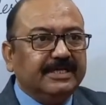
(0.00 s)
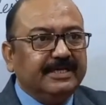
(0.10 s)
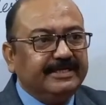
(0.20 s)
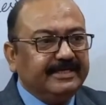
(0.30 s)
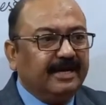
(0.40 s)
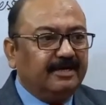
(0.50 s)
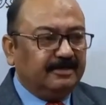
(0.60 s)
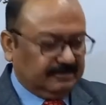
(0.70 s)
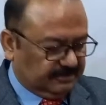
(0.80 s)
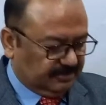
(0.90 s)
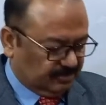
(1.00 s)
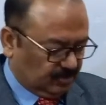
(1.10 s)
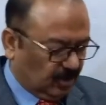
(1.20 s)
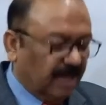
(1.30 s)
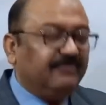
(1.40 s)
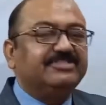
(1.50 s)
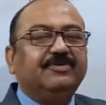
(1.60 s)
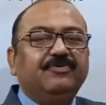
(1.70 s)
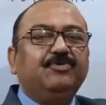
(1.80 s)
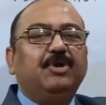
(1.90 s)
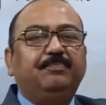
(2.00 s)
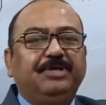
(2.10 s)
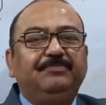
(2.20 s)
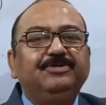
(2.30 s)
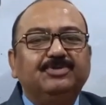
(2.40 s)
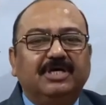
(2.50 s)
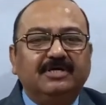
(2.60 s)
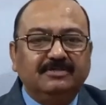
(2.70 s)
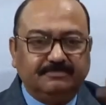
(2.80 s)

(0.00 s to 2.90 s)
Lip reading: Yeah. So I was giving you a peep into the